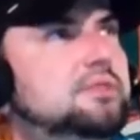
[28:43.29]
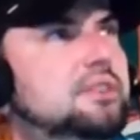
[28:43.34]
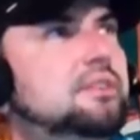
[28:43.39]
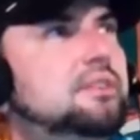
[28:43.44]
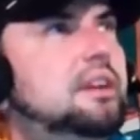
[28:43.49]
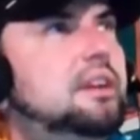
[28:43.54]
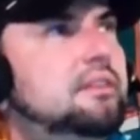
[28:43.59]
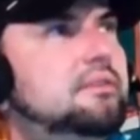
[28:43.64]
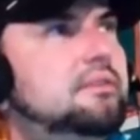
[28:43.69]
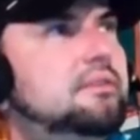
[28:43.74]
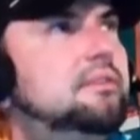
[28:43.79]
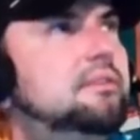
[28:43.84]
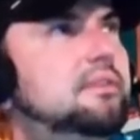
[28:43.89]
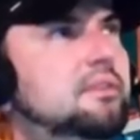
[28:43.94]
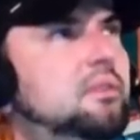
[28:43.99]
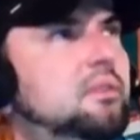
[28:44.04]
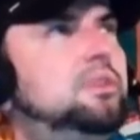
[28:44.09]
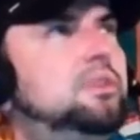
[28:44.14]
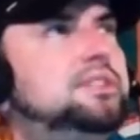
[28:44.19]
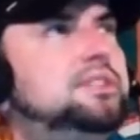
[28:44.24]
Mm-hmm. Okay.
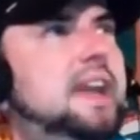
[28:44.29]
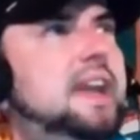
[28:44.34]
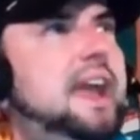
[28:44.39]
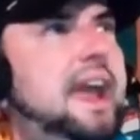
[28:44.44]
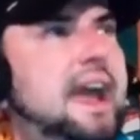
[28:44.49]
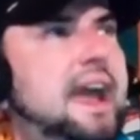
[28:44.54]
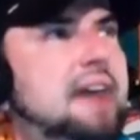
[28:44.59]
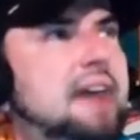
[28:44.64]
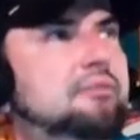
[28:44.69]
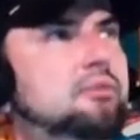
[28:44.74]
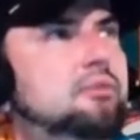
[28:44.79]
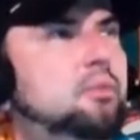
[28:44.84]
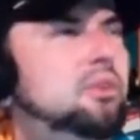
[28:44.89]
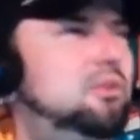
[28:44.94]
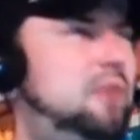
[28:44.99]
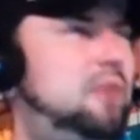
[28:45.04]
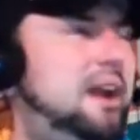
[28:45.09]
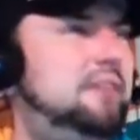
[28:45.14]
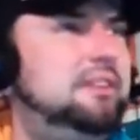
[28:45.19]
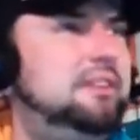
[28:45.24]
We'll say a half.
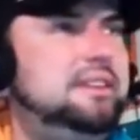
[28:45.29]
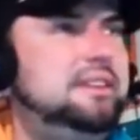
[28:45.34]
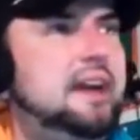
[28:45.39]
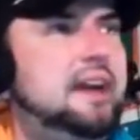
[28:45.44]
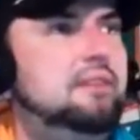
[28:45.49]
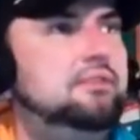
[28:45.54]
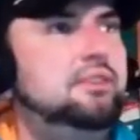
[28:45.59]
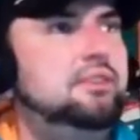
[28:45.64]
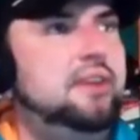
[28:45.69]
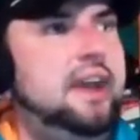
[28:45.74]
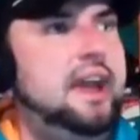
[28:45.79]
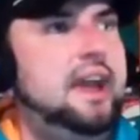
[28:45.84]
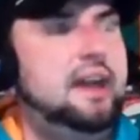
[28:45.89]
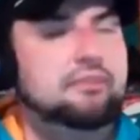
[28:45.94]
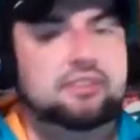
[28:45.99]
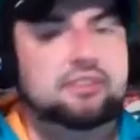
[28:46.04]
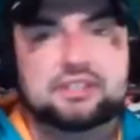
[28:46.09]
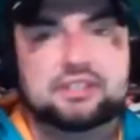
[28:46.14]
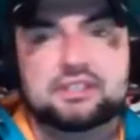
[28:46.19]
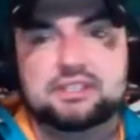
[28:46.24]
We'll round it down to a
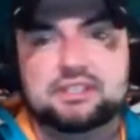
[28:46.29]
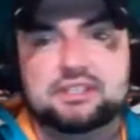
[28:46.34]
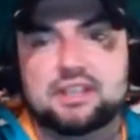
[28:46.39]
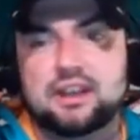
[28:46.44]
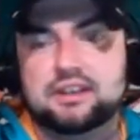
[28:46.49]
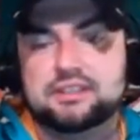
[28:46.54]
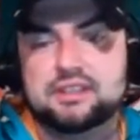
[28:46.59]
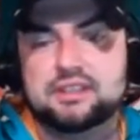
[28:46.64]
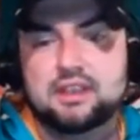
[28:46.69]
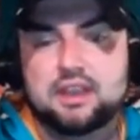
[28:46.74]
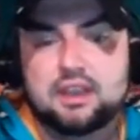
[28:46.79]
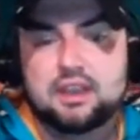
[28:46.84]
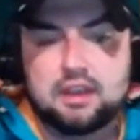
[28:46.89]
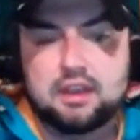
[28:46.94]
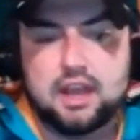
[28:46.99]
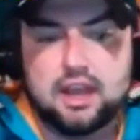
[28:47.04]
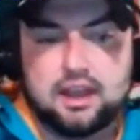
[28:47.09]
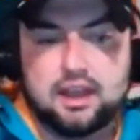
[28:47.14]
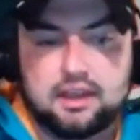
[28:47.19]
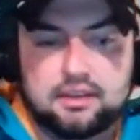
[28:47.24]
half because he sucks.
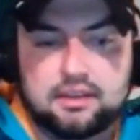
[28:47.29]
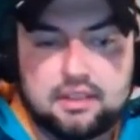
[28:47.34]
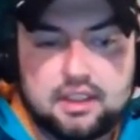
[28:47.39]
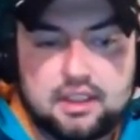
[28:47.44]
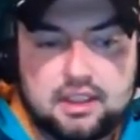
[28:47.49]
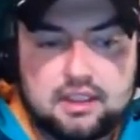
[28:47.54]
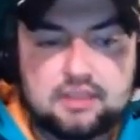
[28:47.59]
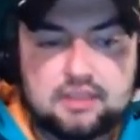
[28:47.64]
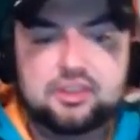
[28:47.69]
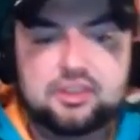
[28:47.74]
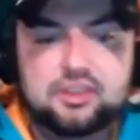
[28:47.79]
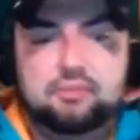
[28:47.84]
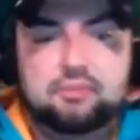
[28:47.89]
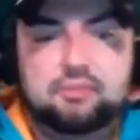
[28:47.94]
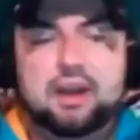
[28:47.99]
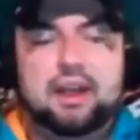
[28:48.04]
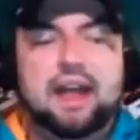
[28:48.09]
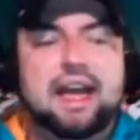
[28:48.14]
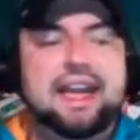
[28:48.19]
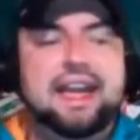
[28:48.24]
But
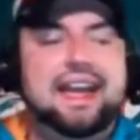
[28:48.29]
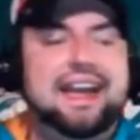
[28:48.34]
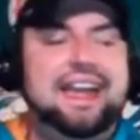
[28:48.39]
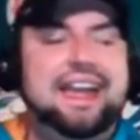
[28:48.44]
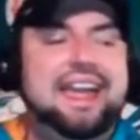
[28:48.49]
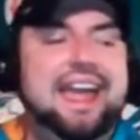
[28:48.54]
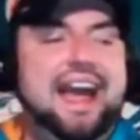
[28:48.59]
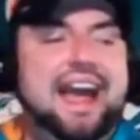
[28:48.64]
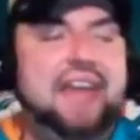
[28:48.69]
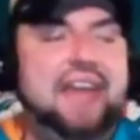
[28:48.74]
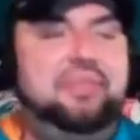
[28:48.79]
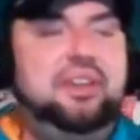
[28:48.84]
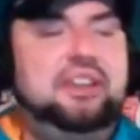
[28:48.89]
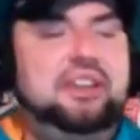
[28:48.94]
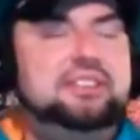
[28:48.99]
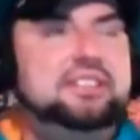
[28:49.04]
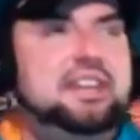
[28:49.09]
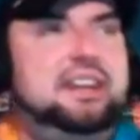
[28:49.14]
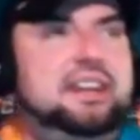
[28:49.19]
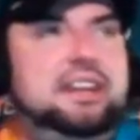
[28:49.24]
I think
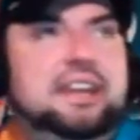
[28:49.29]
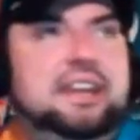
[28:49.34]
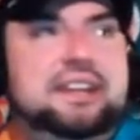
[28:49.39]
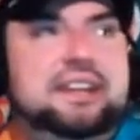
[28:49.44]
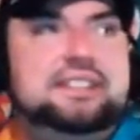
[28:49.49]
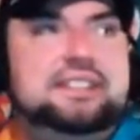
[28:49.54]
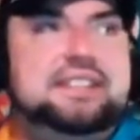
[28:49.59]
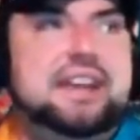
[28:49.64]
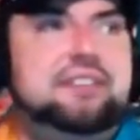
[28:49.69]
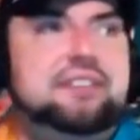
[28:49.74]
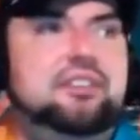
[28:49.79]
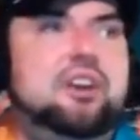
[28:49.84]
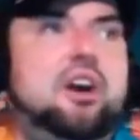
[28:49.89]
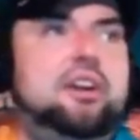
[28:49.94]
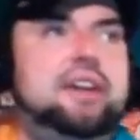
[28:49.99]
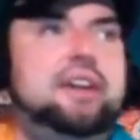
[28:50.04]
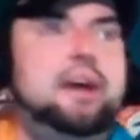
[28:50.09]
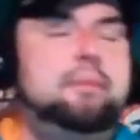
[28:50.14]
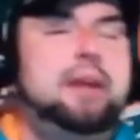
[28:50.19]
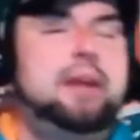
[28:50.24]
he's going to kick inside the
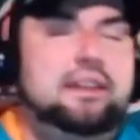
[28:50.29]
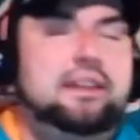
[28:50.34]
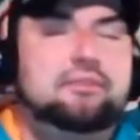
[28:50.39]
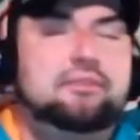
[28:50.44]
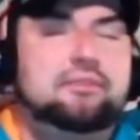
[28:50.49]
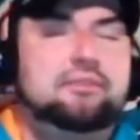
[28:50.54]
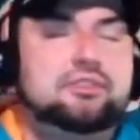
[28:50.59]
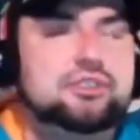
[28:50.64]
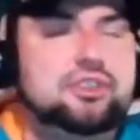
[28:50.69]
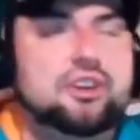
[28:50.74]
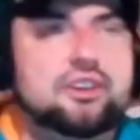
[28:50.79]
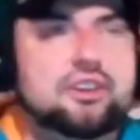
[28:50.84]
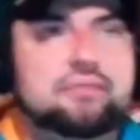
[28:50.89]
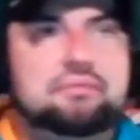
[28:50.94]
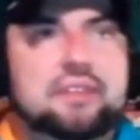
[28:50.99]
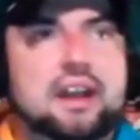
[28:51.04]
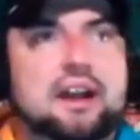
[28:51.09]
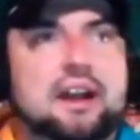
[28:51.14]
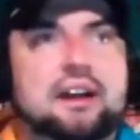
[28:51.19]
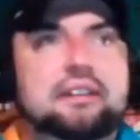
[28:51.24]
guard. I'm not even sure,
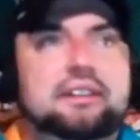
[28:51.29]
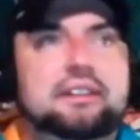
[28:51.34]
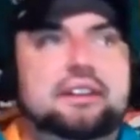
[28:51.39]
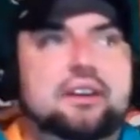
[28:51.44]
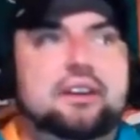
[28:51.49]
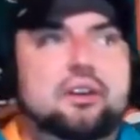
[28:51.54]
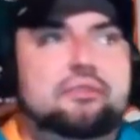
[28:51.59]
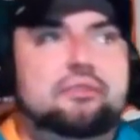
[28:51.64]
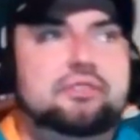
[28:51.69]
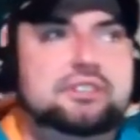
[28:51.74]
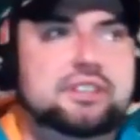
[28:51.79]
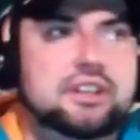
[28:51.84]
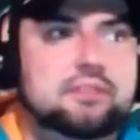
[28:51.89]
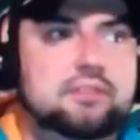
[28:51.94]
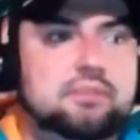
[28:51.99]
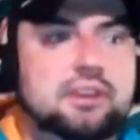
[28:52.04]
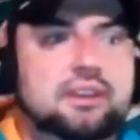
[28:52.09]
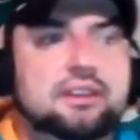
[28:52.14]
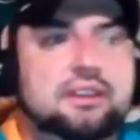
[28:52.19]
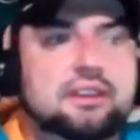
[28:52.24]
if he's going to
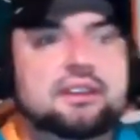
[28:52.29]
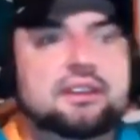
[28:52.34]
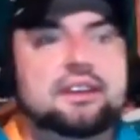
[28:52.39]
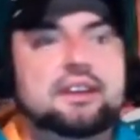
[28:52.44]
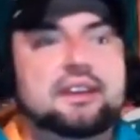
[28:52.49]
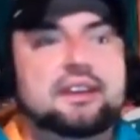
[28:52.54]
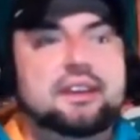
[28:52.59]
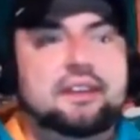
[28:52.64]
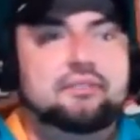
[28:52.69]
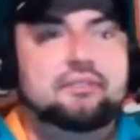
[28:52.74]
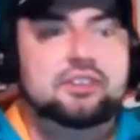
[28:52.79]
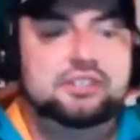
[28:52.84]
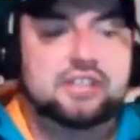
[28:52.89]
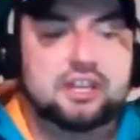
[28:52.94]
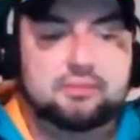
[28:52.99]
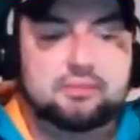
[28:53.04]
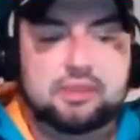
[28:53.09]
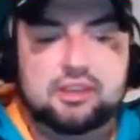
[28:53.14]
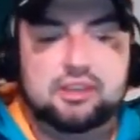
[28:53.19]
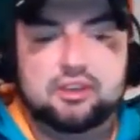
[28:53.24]
be
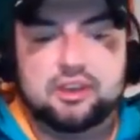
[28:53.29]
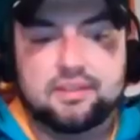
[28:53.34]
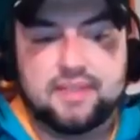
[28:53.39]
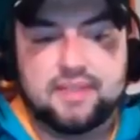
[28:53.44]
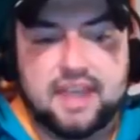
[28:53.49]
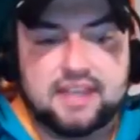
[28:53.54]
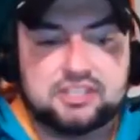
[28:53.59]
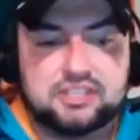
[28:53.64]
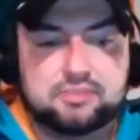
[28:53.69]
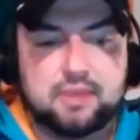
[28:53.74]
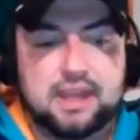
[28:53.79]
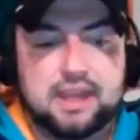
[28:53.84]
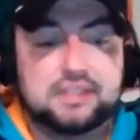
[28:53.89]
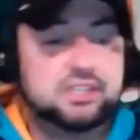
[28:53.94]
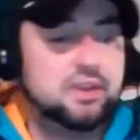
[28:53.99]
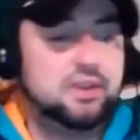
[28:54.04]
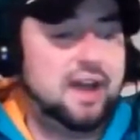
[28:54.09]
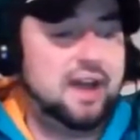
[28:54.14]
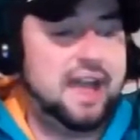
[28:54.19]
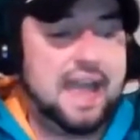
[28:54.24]
good at that spot.
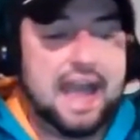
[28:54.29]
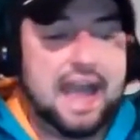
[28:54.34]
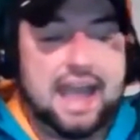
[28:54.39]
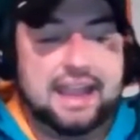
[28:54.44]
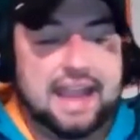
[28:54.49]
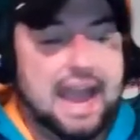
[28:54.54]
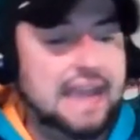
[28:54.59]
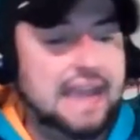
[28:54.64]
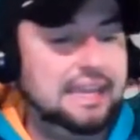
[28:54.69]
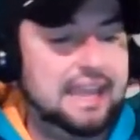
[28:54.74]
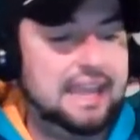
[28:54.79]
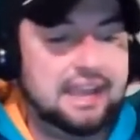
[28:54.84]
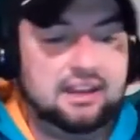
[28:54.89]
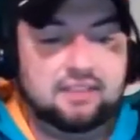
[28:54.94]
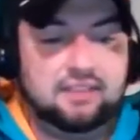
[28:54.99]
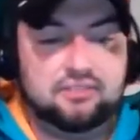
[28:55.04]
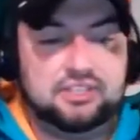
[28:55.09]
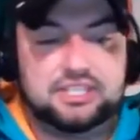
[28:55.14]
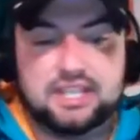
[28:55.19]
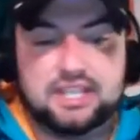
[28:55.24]
So I can't
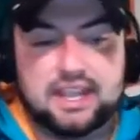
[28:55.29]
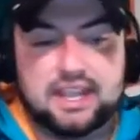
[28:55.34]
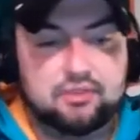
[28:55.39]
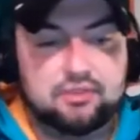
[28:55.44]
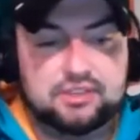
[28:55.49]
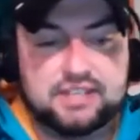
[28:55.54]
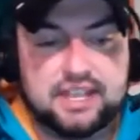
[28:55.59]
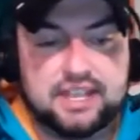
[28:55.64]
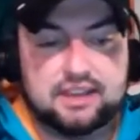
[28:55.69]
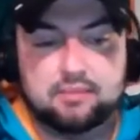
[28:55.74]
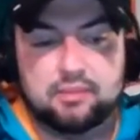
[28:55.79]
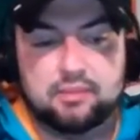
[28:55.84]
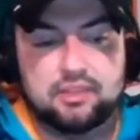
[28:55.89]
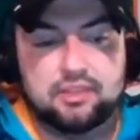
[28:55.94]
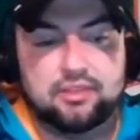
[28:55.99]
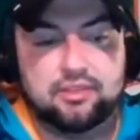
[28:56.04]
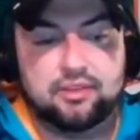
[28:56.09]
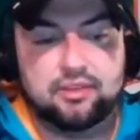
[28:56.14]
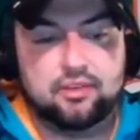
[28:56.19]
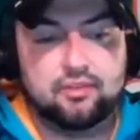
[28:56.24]
even say I would take him in
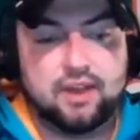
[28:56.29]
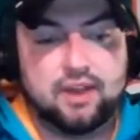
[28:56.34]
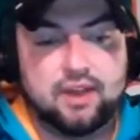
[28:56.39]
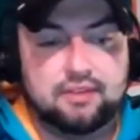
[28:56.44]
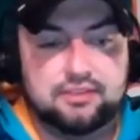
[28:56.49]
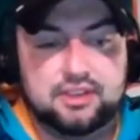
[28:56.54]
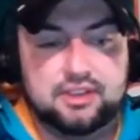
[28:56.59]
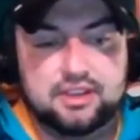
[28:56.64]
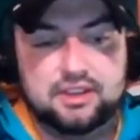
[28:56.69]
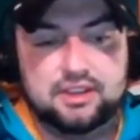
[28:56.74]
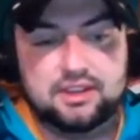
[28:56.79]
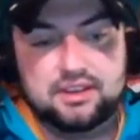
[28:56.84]
the third round.